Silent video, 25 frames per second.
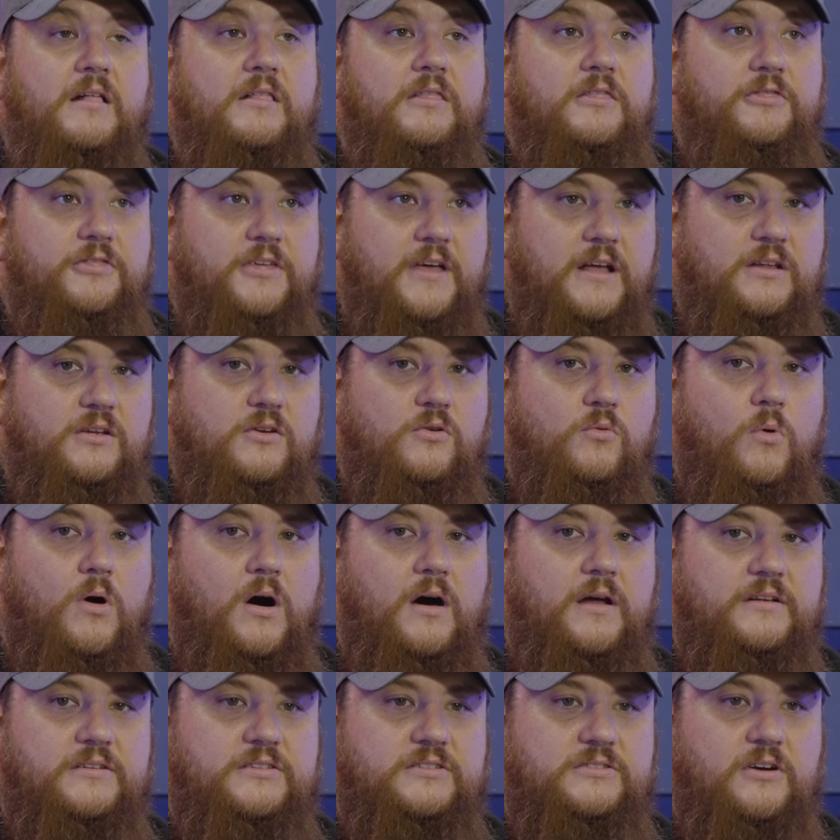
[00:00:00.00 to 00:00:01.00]
then you
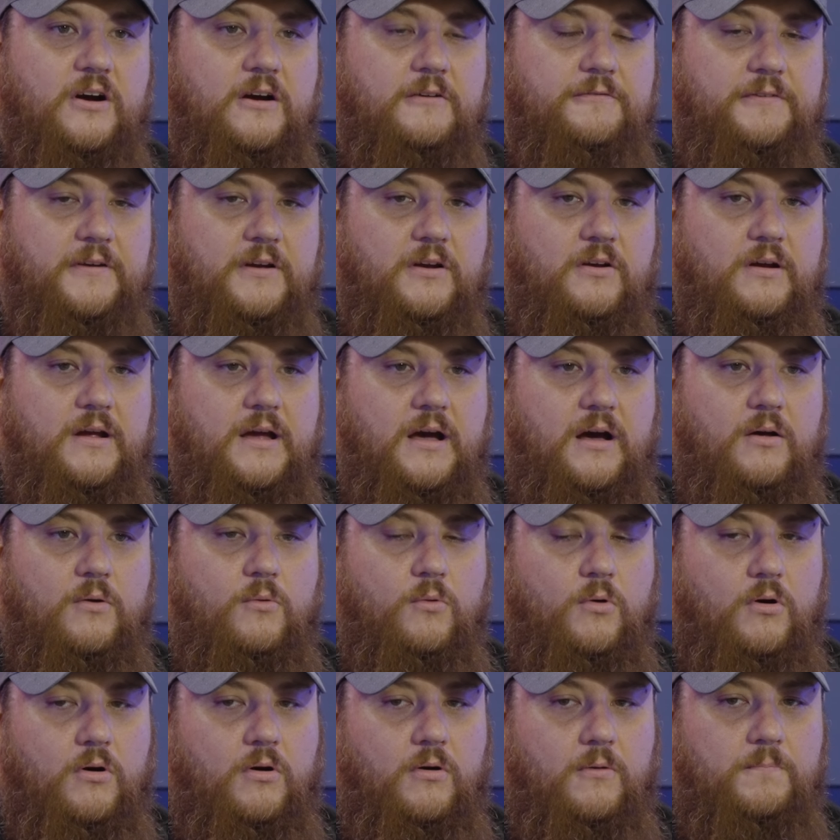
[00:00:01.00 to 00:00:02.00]
want to start figuring out,
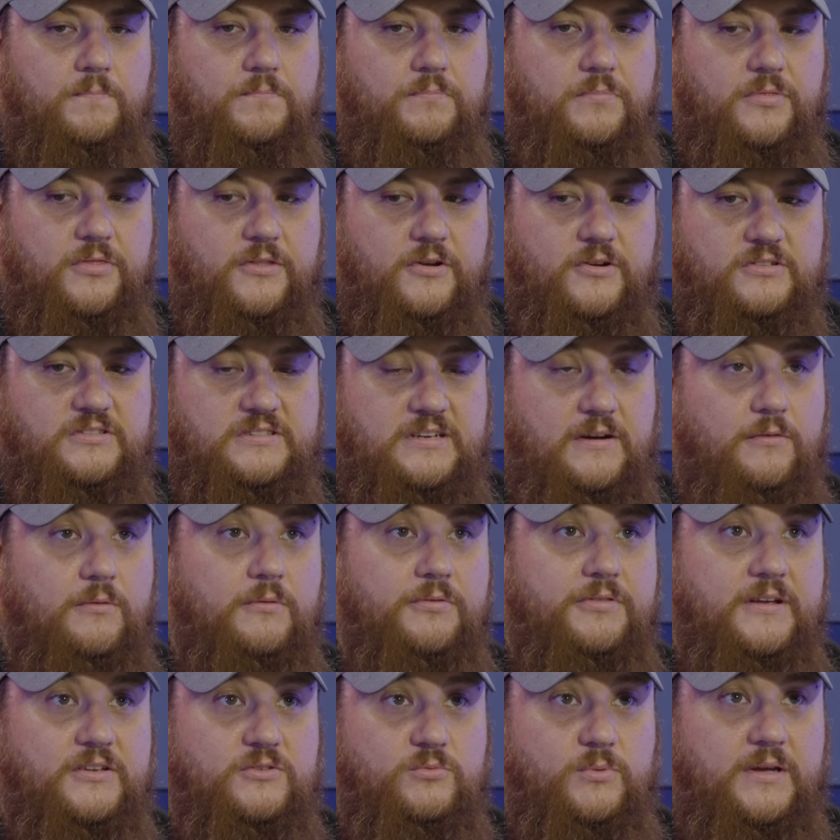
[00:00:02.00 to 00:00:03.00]
well, there are
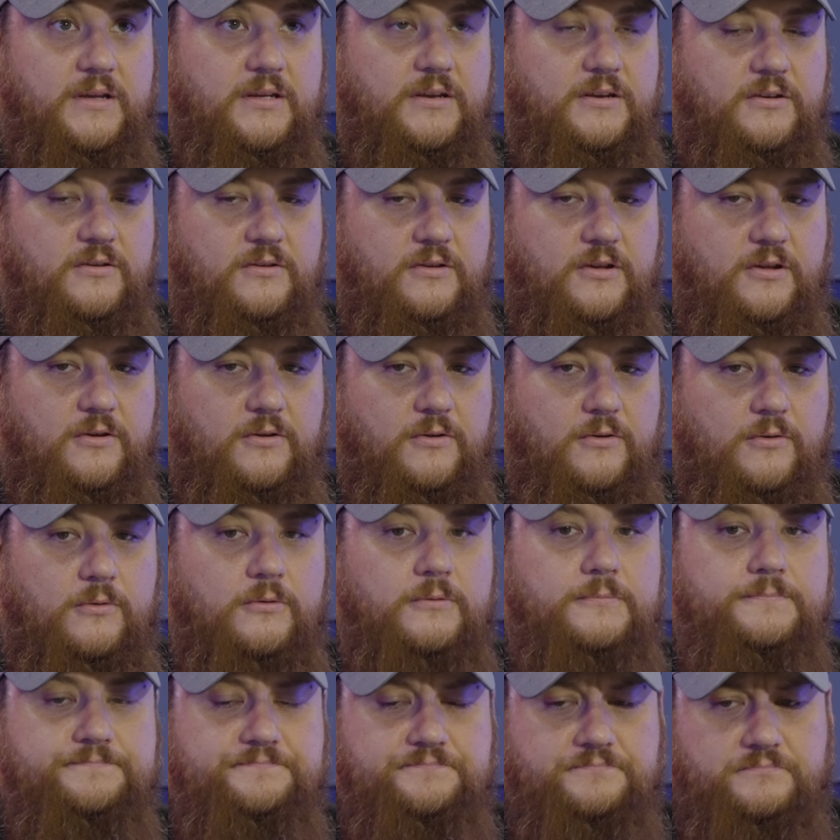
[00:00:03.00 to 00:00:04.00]
several things we can
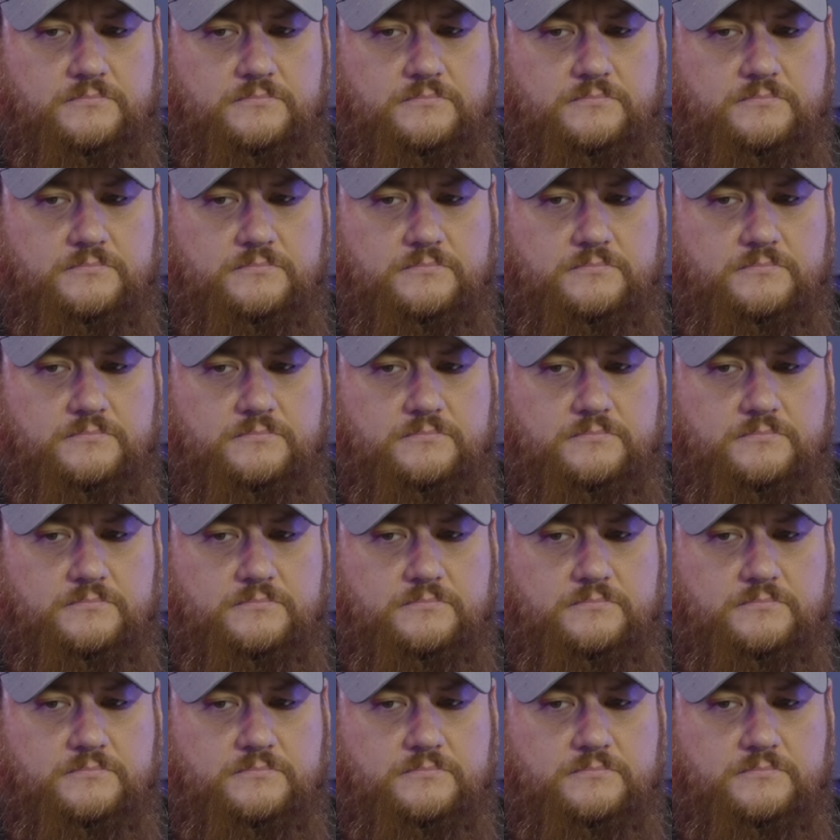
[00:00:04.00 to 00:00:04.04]
do.